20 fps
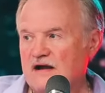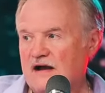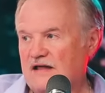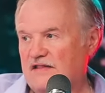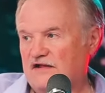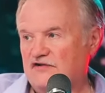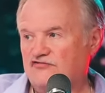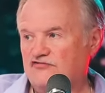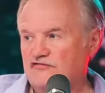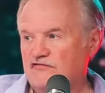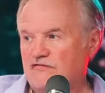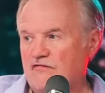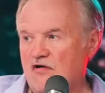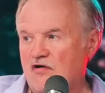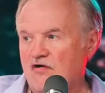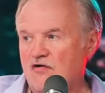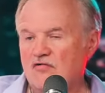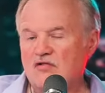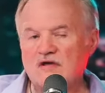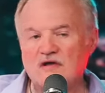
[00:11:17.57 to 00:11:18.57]
I let you
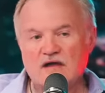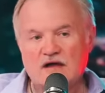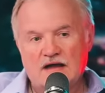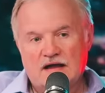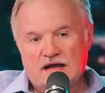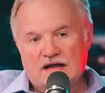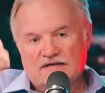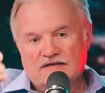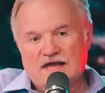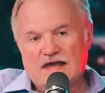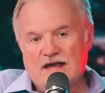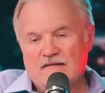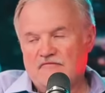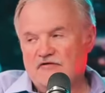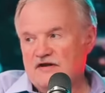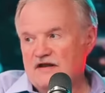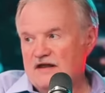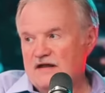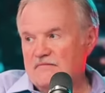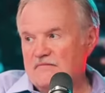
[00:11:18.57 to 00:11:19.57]
roll. I got the camera
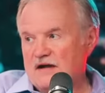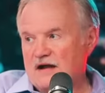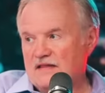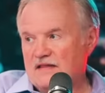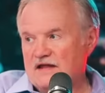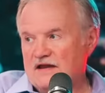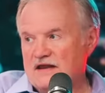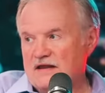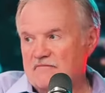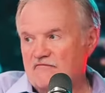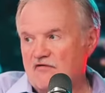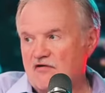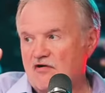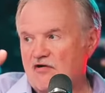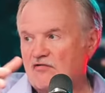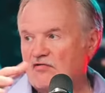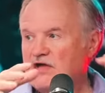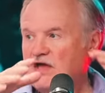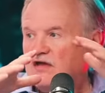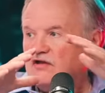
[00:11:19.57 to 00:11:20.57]
on him. I let him
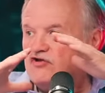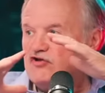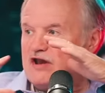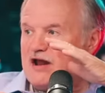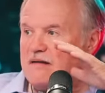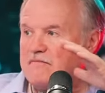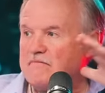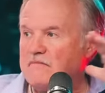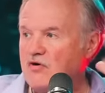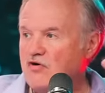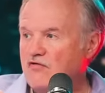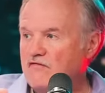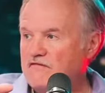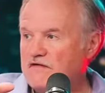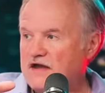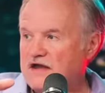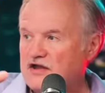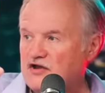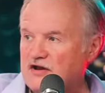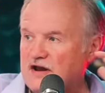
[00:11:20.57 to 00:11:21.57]
roll. You're not
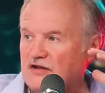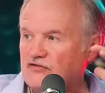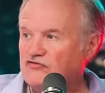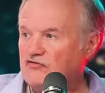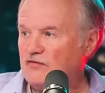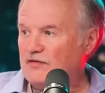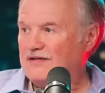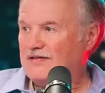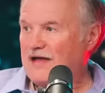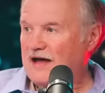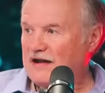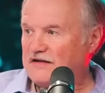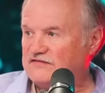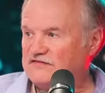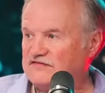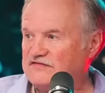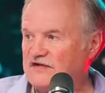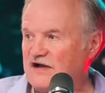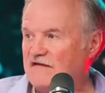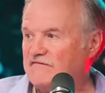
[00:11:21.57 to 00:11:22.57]
moving. You're not doing a lot of
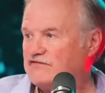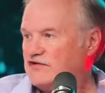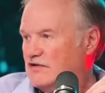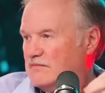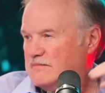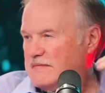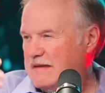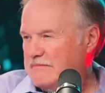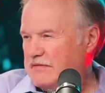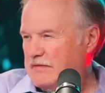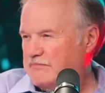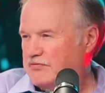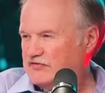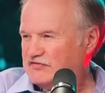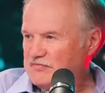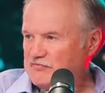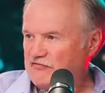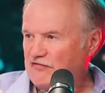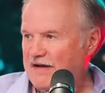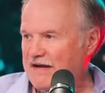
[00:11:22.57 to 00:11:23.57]
stuff. You know, maybe put
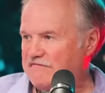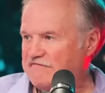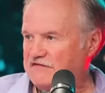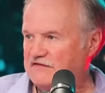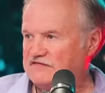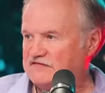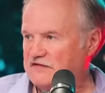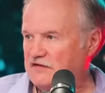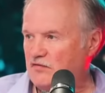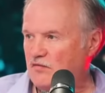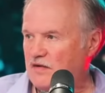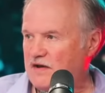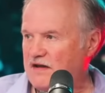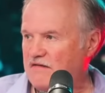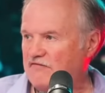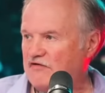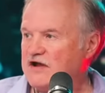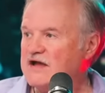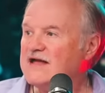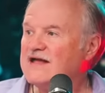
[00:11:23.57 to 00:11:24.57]
some graphics in or
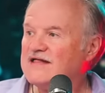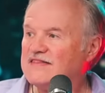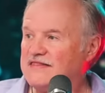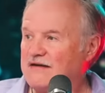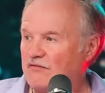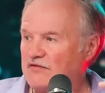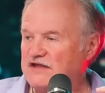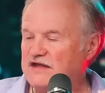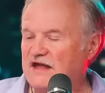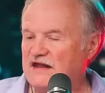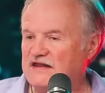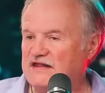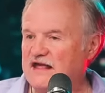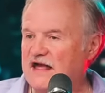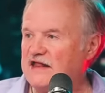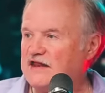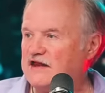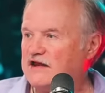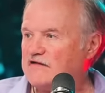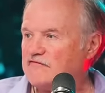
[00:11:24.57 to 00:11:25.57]
whatever. Then when you get in
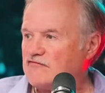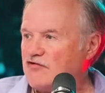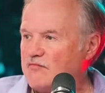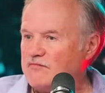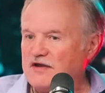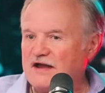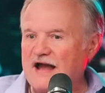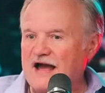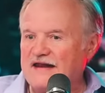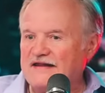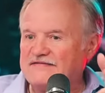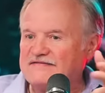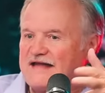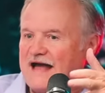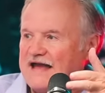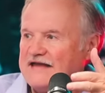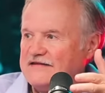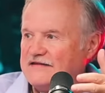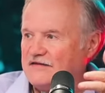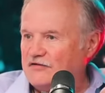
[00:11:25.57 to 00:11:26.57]
the editing room, you kind of
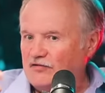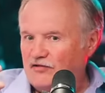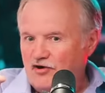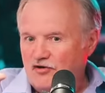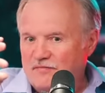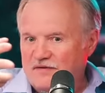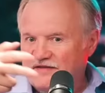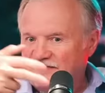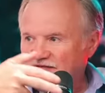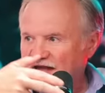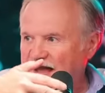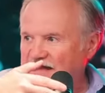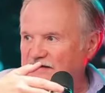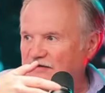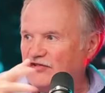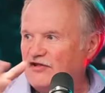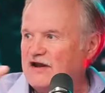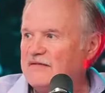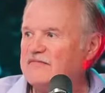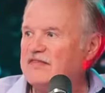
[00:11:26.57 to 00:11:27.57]
tighten it a little bit,
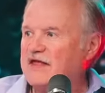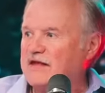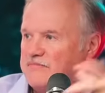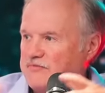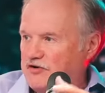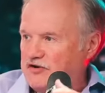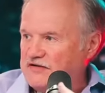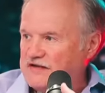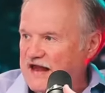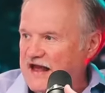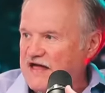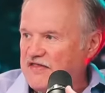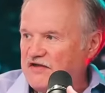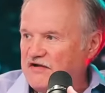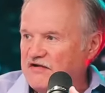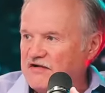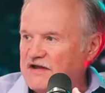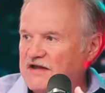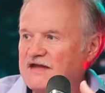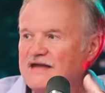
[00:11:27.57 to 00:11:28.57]
tighten it and then you put it
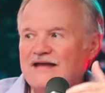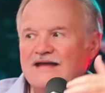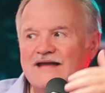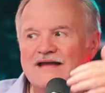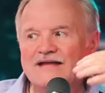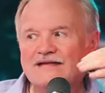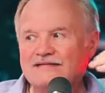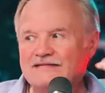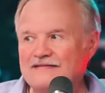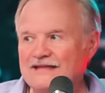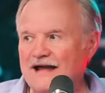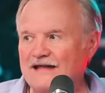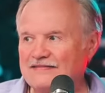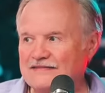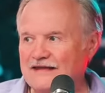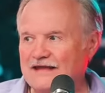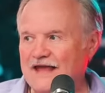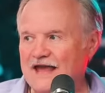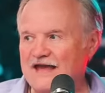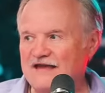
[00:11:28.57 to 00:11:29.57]
together. Yep. Not
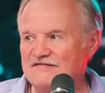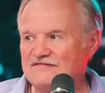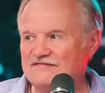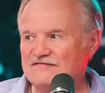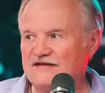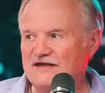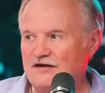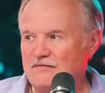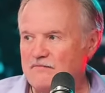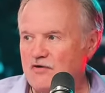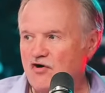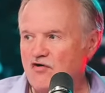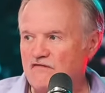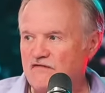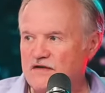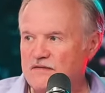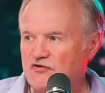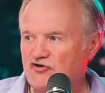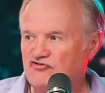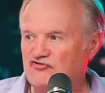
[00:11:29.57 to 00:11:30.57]
the case in a
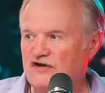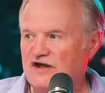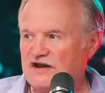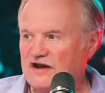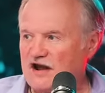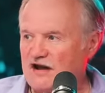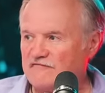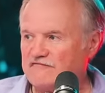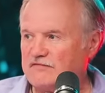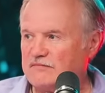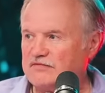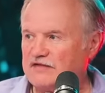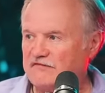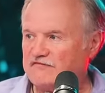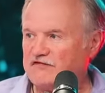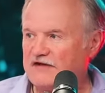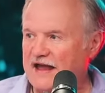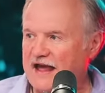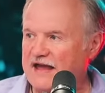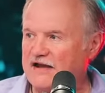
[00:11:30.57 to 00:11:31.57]
movie, because you got to cut from
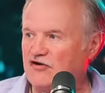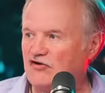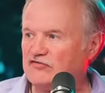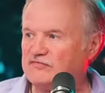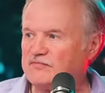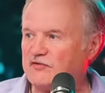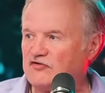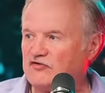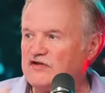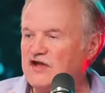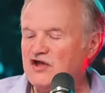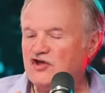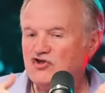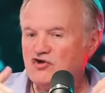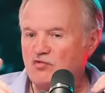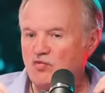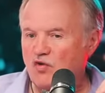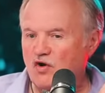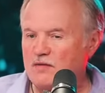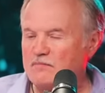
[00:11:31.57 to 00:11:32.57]
different angles because
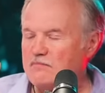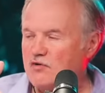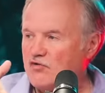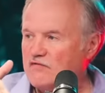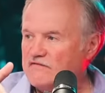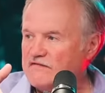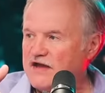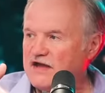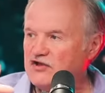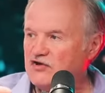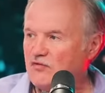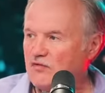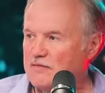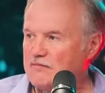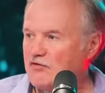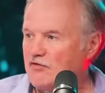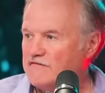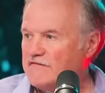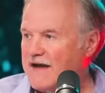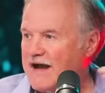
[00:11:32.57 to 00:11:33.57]
you want to move in, you want
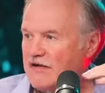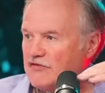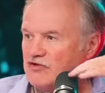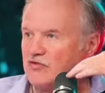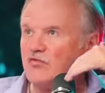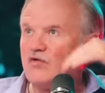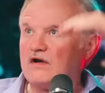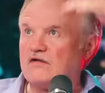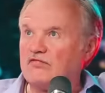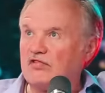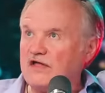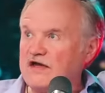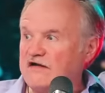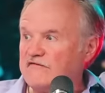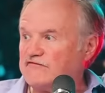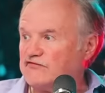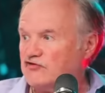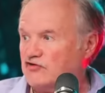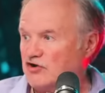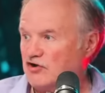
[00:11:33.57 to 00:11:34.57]
to move out, you want to
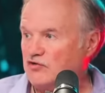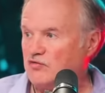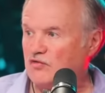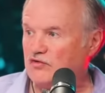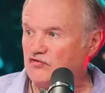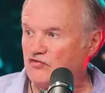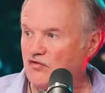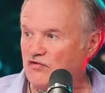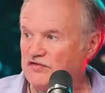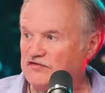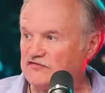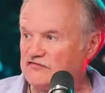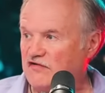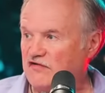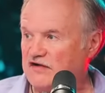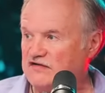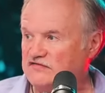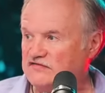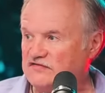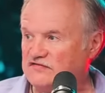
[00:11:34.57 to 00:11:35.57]
lift, you know, you want to do all this
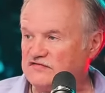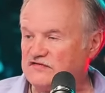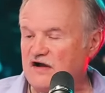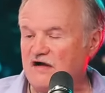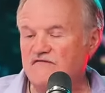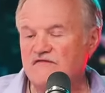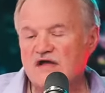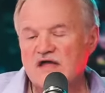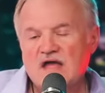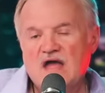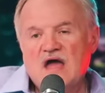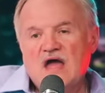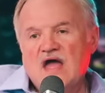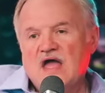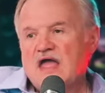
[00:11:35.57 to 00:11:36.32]
crazy stuff. Yeah.